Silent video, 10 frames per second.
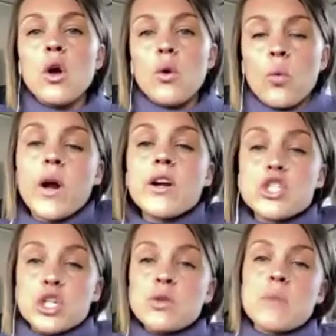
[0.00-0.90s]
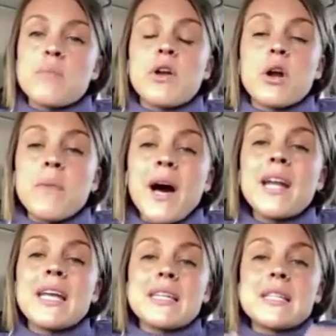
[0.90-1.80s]
where it shows up on our
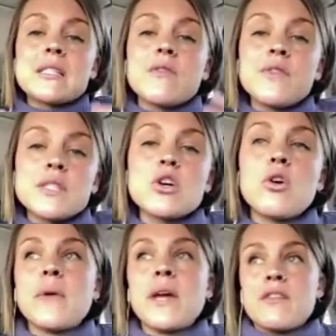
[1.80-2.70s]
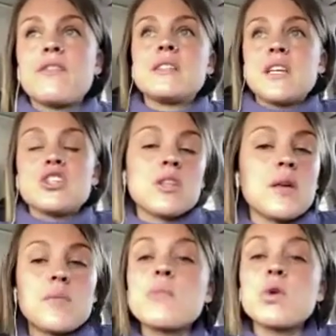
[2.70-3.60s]
body is it's a physical manifestation
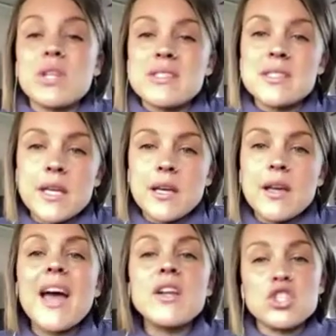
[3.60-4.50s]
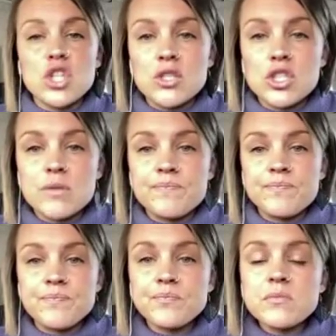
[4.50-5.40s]
that people can see and judge.
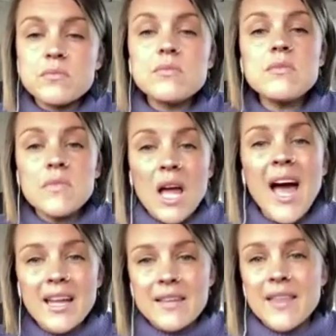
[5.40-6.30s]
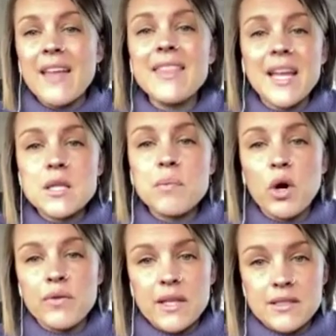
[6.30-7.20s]
Mm-hmm. I get that. That's the
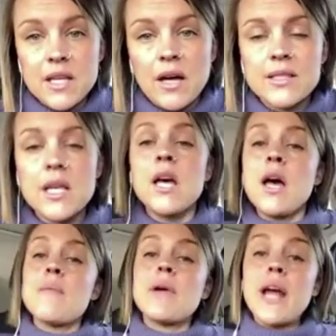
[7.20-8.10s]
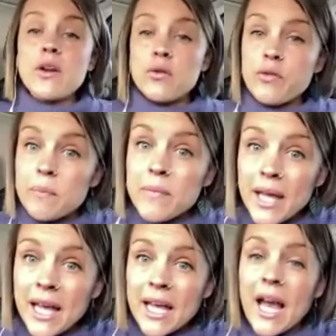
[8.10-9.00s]
part that sucks. But I know for
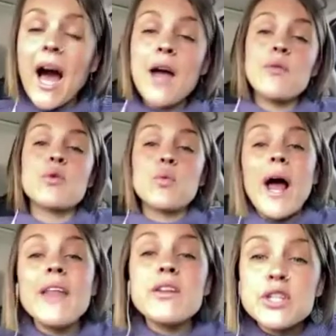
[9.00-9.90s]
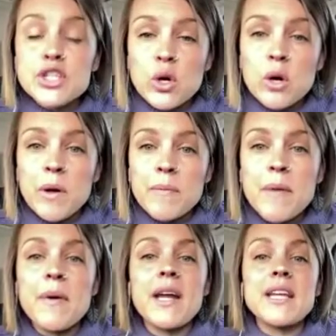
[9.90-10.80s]
me, I would rather it show up on my
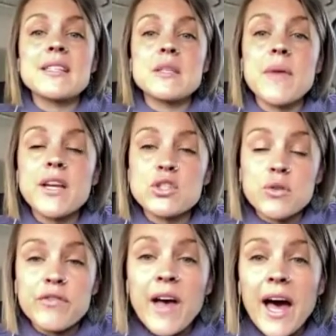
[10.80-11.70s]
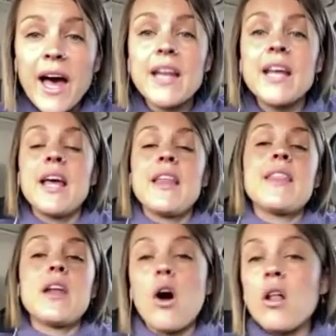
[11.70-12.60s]
body as some extra fat
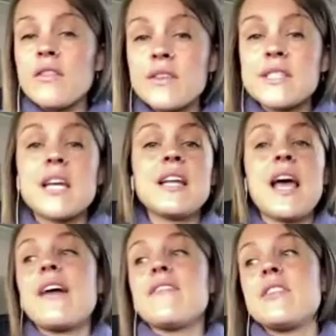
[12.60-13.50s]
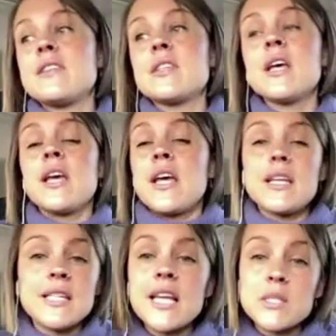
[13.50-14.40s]
than all of a sudden have this
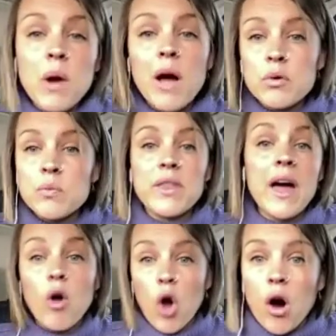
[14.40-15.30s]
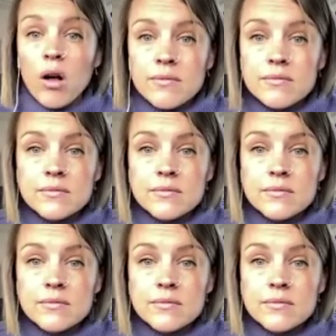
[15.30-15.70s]
intense problem with alcohol.